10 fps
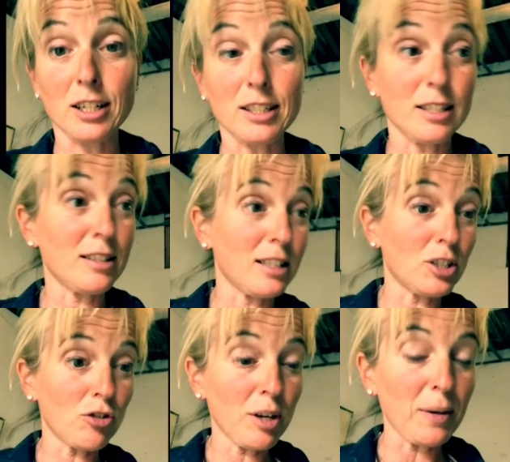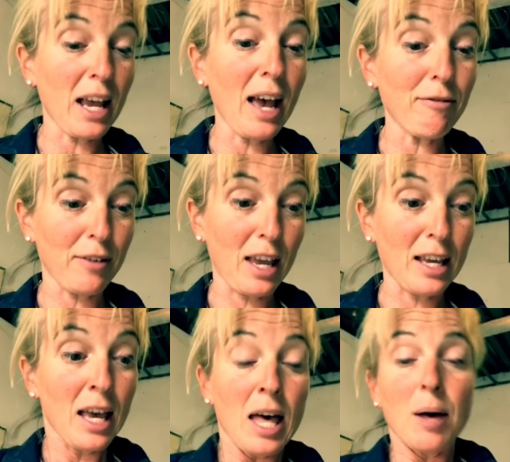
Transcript: because it's extremely heavy,